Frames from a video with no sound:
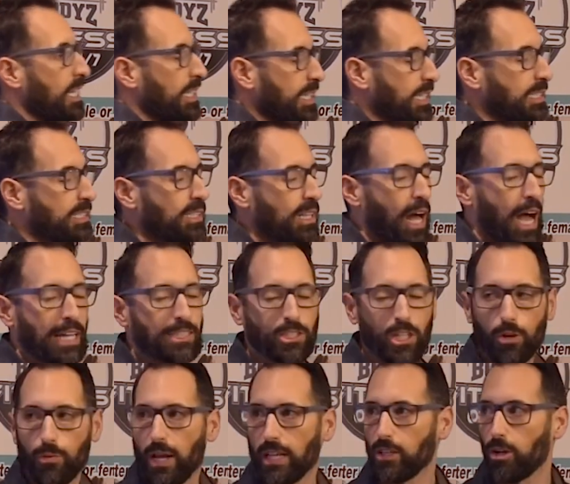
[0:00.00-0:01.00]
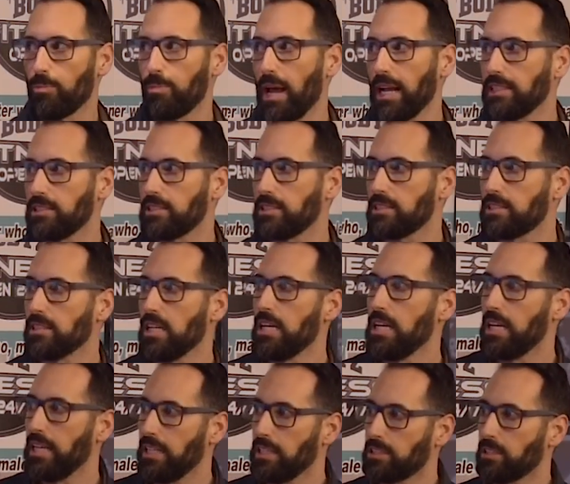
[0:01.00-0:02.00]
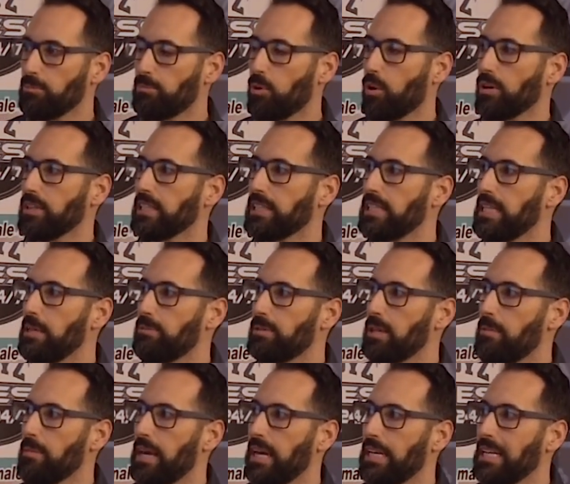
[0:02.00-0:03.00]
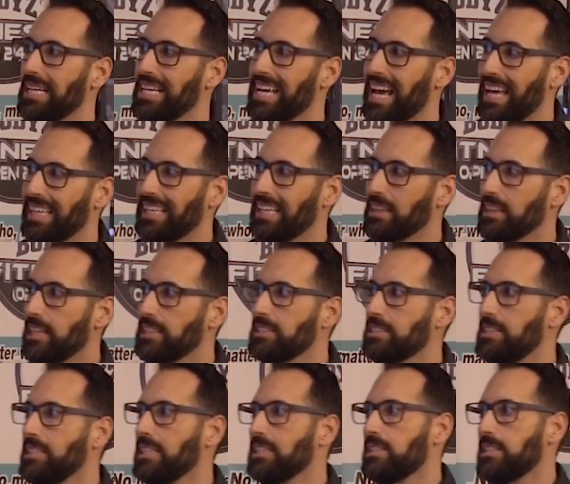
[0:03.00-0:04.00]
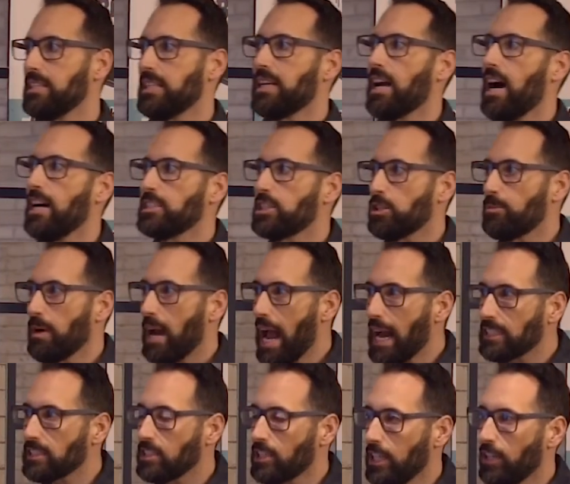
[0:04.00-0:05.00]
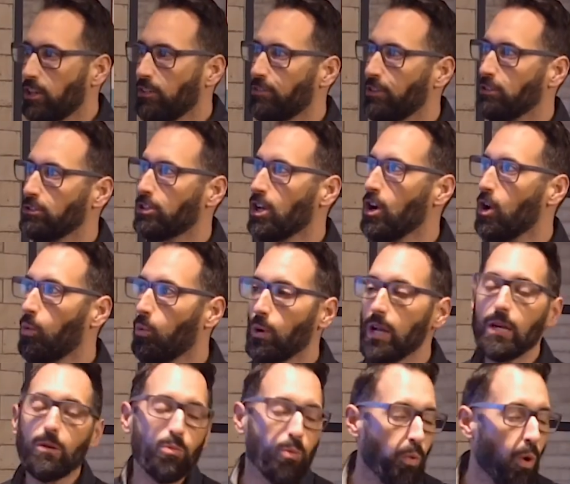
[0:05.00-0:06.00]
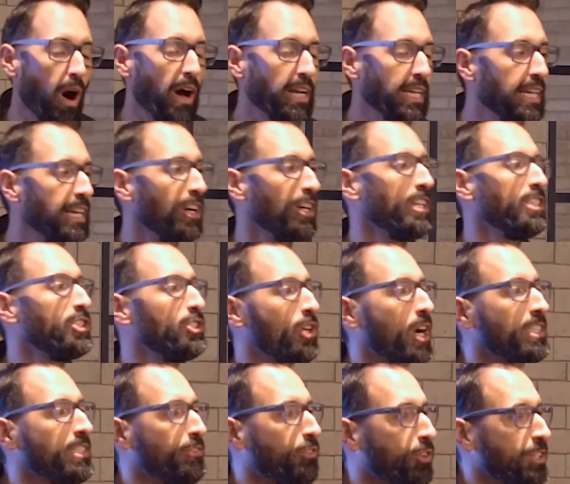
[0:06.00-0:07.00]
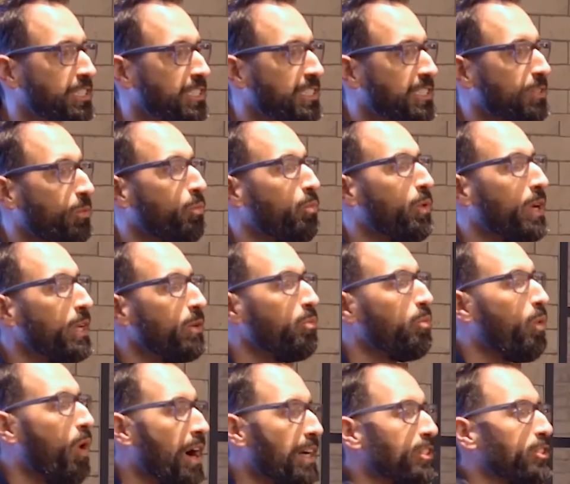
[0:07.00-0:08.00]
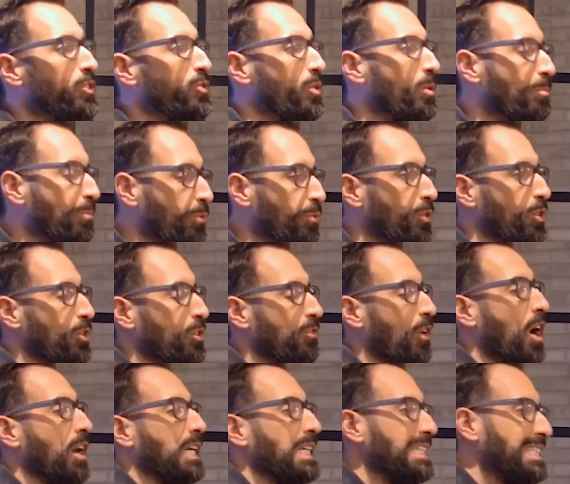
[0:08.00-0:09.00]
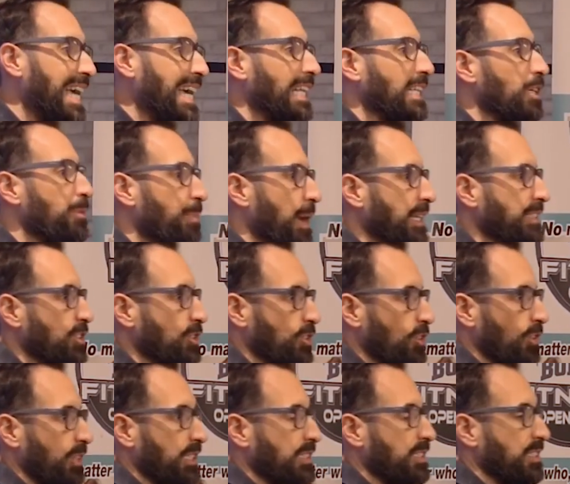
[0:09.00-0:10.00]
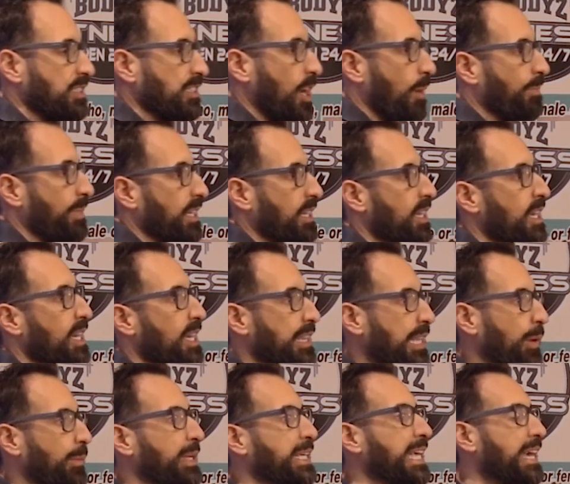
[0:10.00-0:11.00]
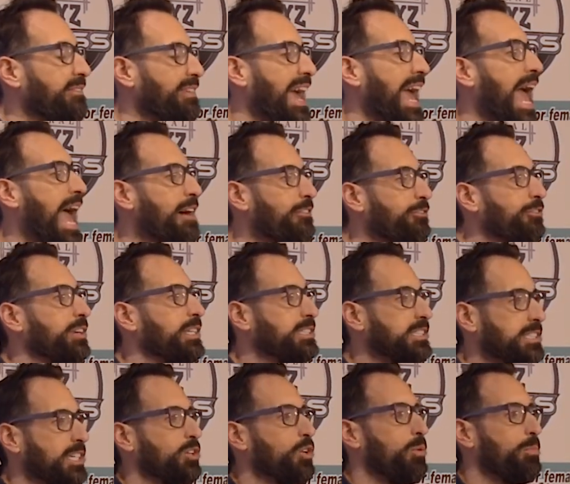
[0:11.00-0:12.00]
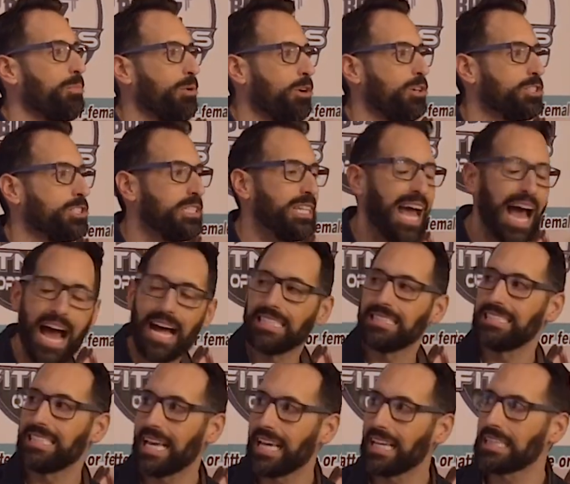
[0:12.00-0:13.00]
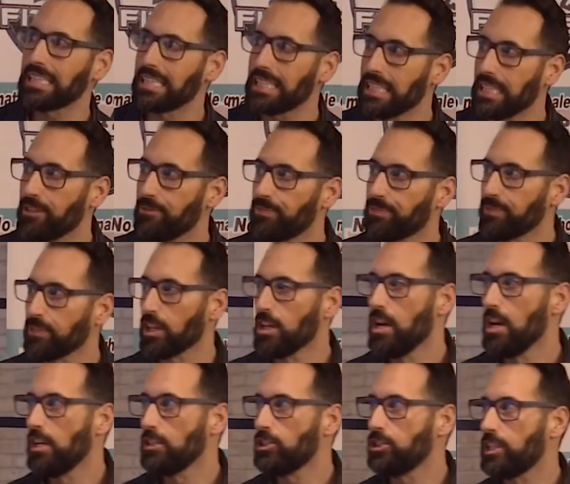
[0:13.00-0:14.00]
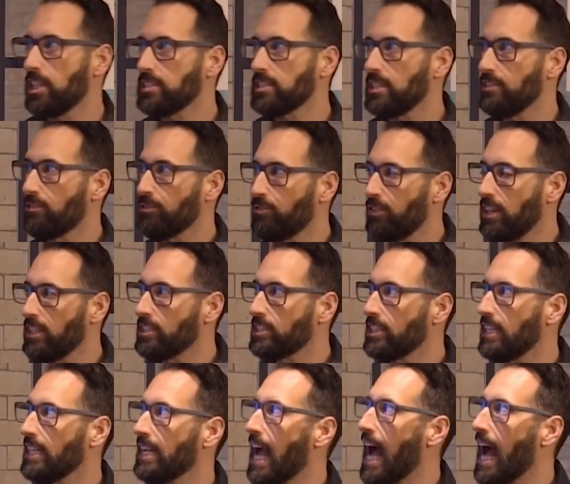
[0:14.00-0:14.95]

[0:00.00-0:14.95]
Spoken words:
these clients on a regular basis is important to keep them in. And then listening to the customer, exit interviews. We want to hear constructive criticism. We want to improve on a daily basis. So this is something that we give every single person as they leave. So just in finishing,